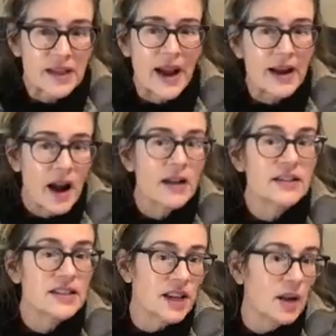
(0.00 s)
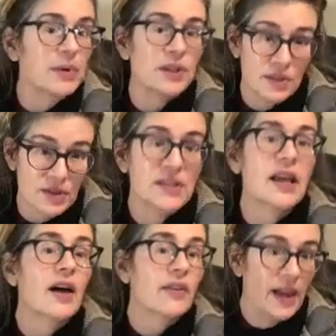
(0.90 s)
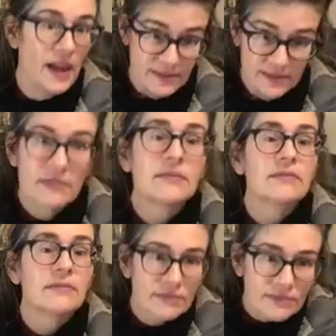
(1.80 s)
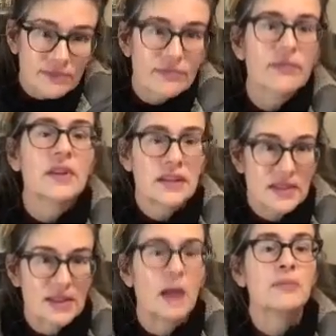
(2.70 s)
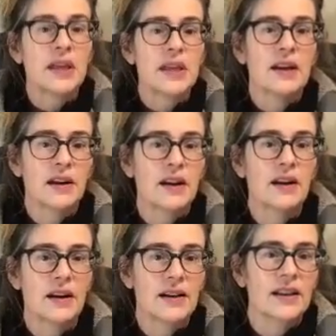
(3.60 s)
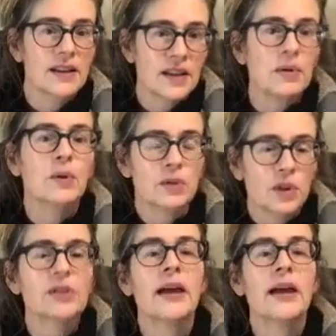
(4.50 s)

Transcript: kind of hard to tell, but you could tell that something occurred. It, With the same